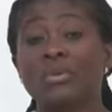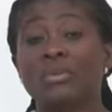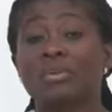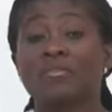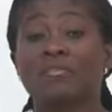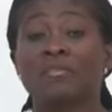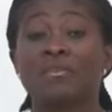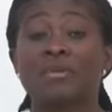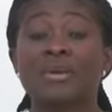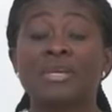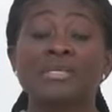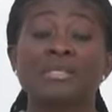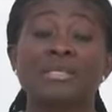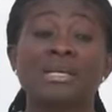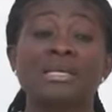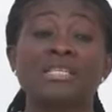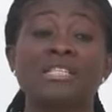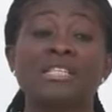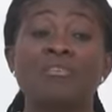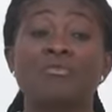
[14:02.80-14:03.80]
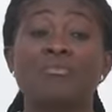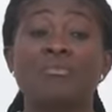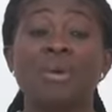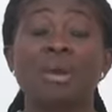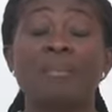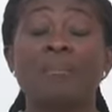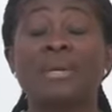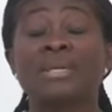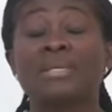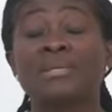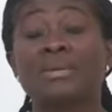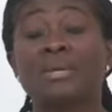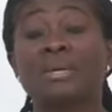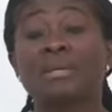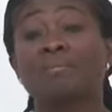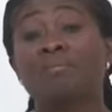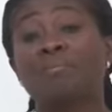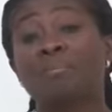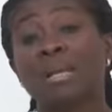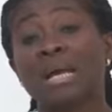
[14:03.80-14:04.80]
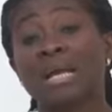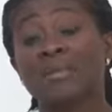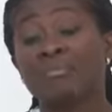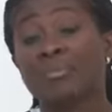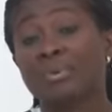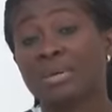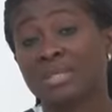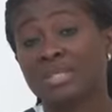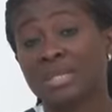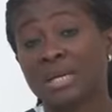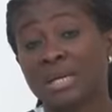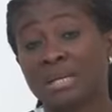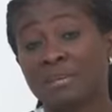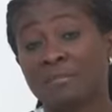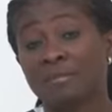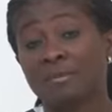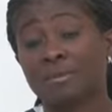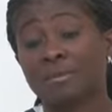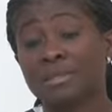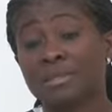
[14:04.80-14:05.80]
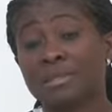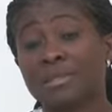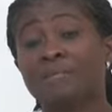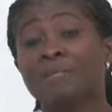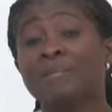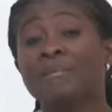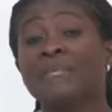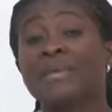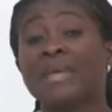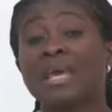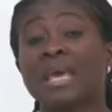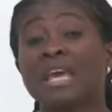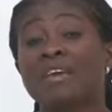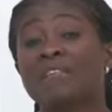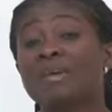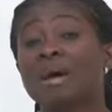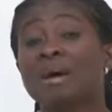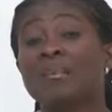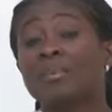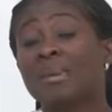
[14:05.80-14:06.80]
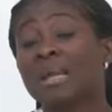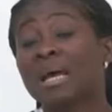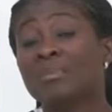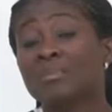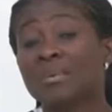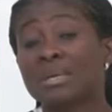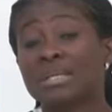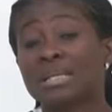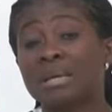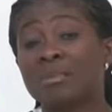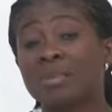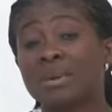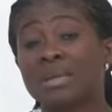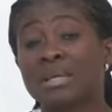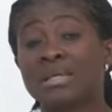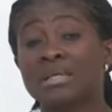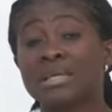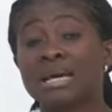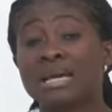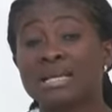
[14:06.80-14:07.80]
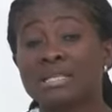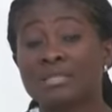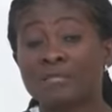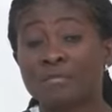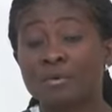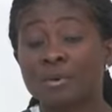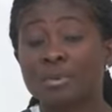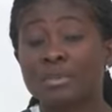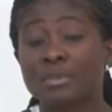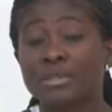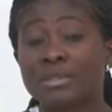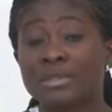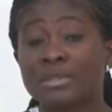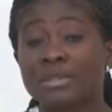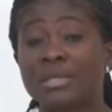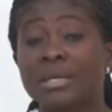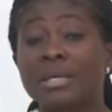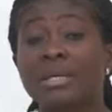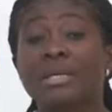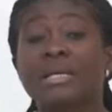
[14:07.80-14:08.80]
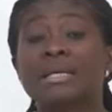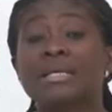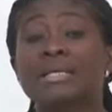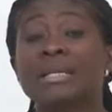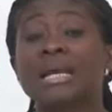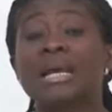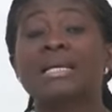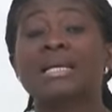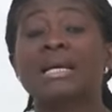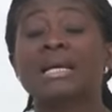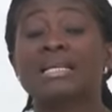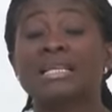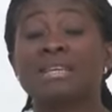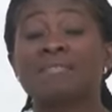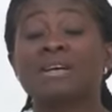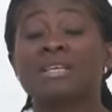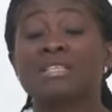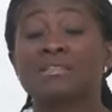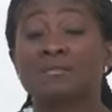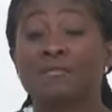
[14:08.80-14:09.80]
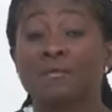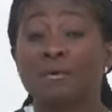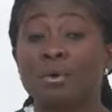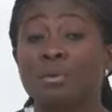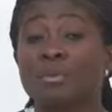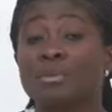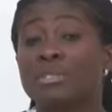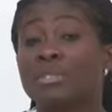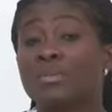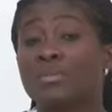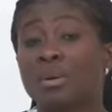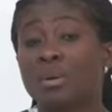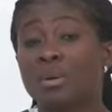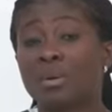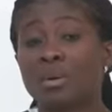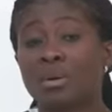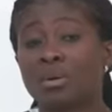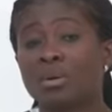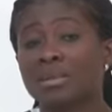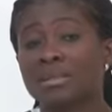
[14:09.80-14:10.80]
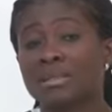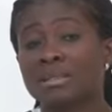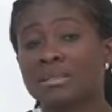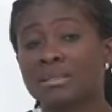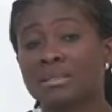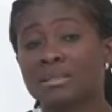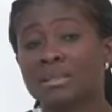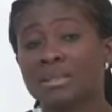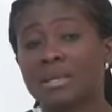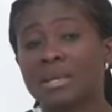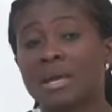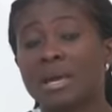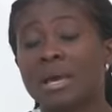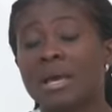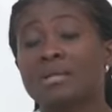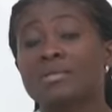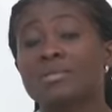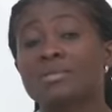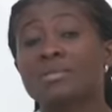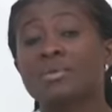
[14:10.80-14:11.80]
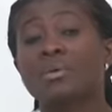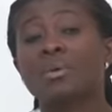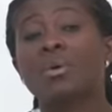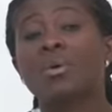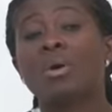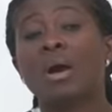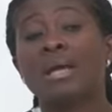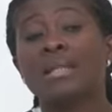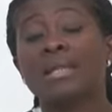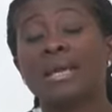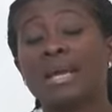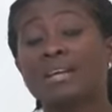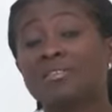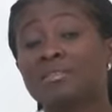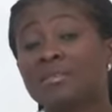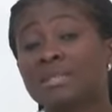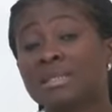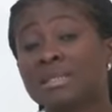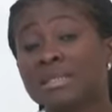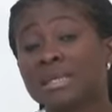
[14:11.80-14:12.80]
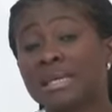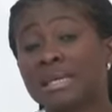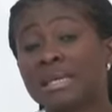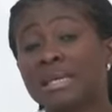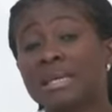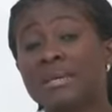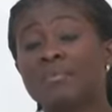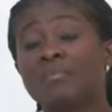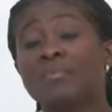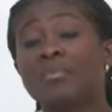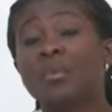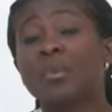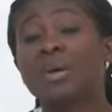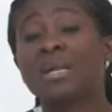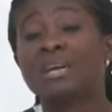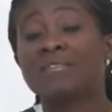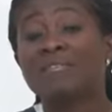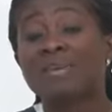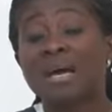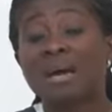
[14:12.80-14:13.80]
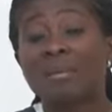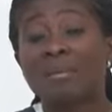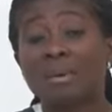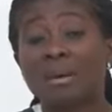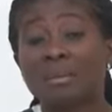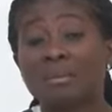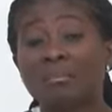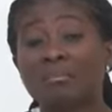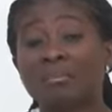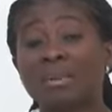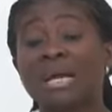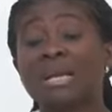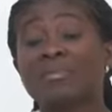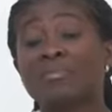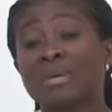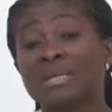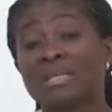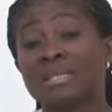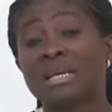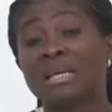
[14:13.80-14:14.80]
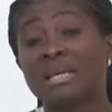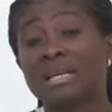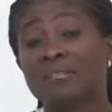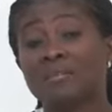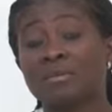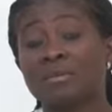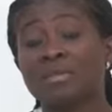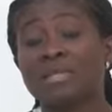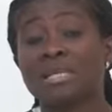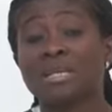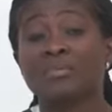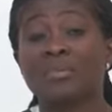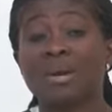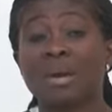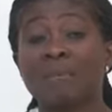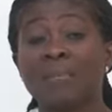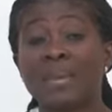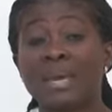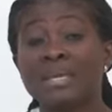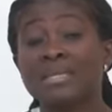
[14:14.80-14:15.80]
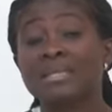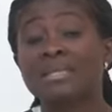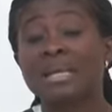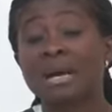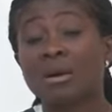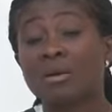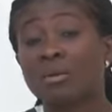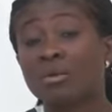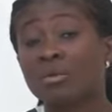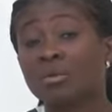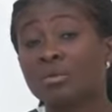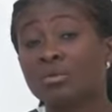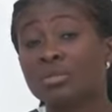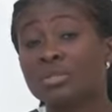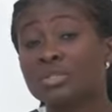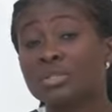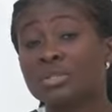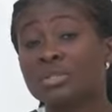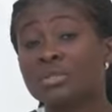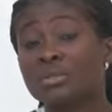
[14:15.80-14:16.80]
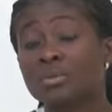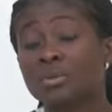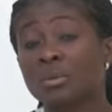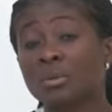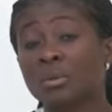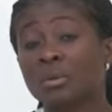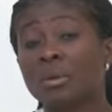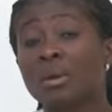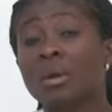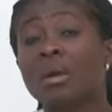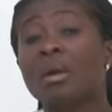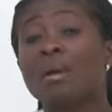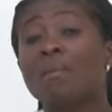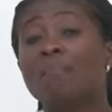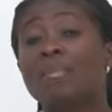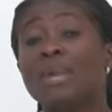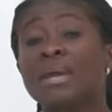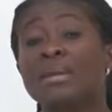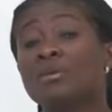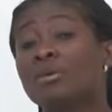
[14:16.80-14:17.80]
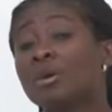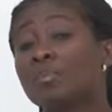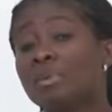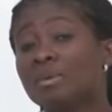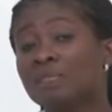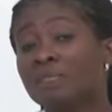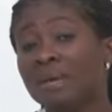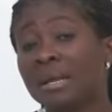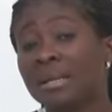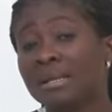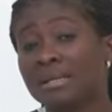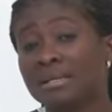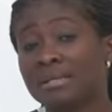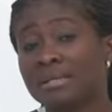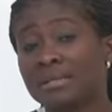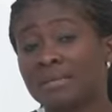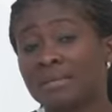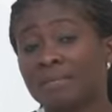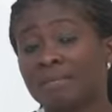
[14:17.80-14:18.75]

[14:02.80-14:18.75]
that, for instance, if we are measuring blood pressure levels, if our blood pressure monitor is faulty, that can give us faulty recordings. And so at the end of the day, whatever blood pressure levels that we are basing our conclusions on may not be valid.